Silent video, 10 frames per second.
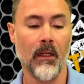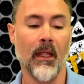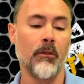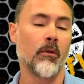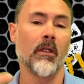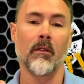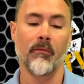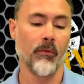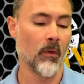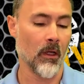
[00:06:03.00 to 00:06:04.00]
then you can,
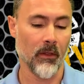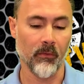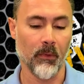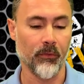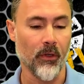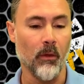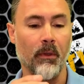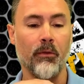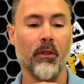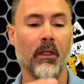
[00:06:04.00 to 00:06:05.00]
if you want to customize your
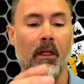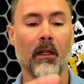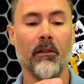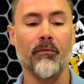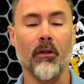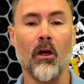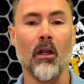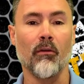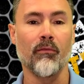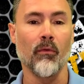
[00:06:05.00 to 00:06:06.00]
helmet, you can get a different
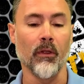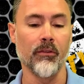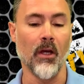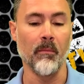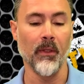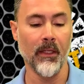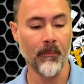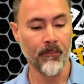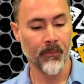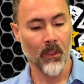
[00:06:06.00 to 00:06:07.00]
color for the top
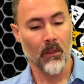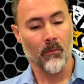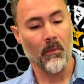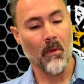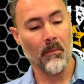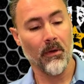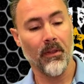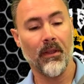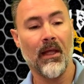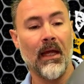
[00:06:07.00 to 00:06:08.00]
plate. Remember
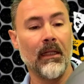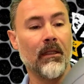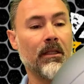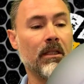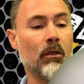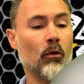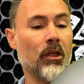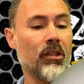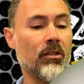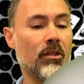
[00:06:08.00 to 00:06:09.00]
that the
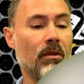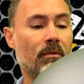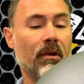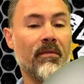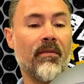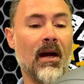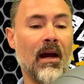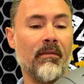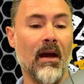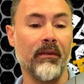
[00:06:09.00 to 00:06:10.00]
Cookie
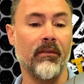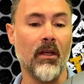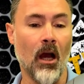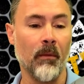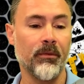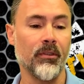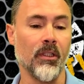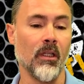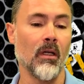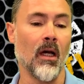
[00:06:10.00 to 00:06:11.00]
G35 has the
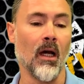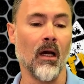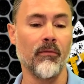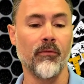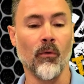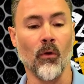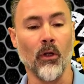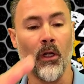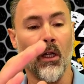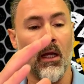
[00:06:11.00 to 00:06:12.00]
option
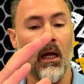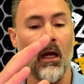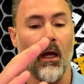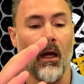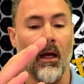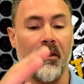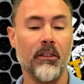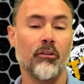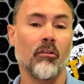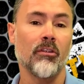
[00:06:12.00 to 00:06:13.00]
for
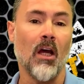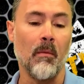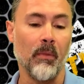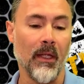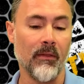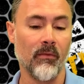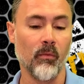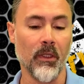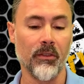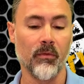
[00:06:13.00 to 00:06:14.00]
additional top plates,
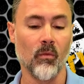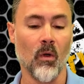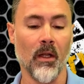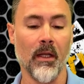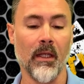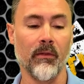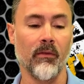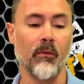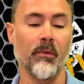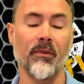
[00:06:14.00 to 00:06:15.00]
which one is
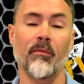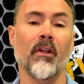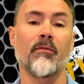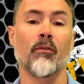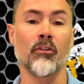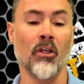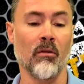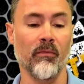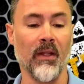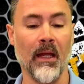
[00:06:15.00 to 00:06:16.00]
specifically for
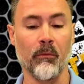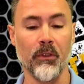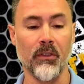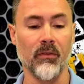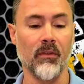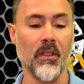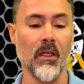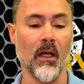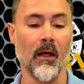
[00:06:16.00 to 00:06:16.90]
tunnel flying, which is the